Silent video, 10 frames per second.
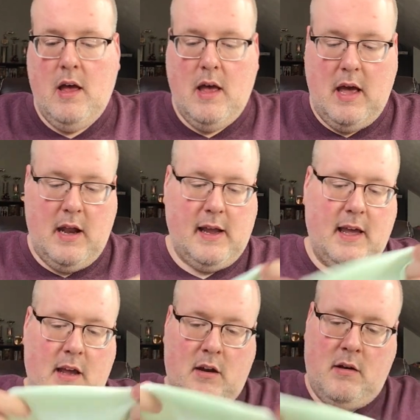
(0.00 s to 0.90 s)
And
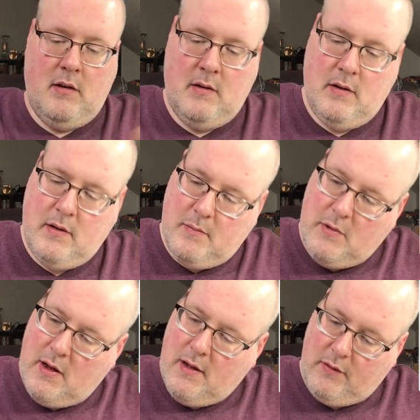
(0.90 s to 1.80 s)
again, I'm
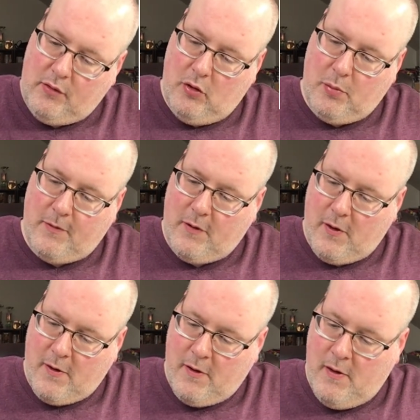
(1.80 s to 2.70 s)
not super
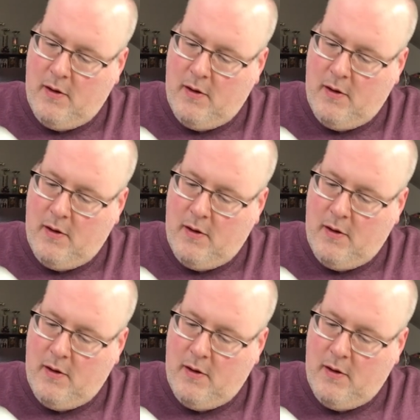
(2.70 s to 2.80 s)
far.